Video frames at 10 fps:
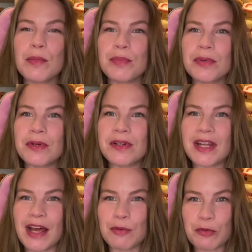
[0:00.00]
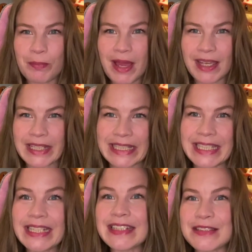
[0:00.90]
but I was back at
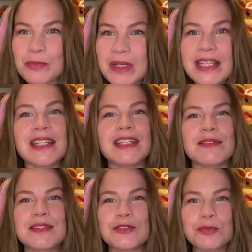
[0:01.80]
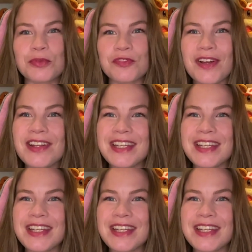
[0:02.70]
League this week and it was super fun.